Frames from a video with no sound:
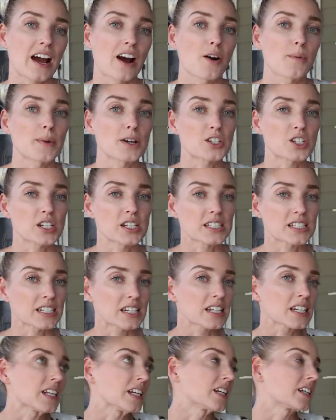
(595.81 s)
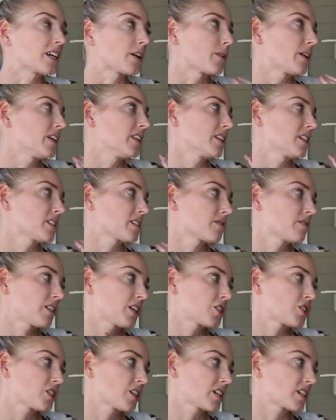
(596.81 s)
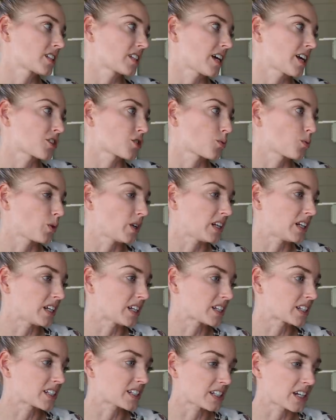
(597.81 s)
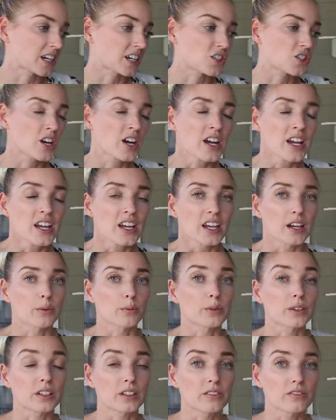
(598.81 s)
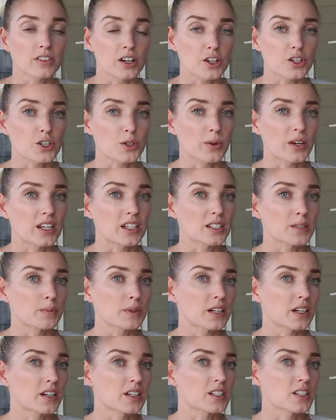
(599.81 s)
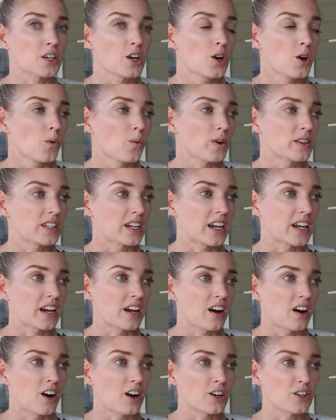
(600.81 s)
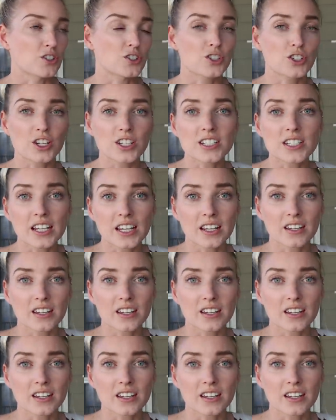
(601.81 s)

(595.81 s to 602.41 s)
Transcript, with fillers: how much he's eating. Now in this fledging slash weaning stage it really fluctuates because when they are just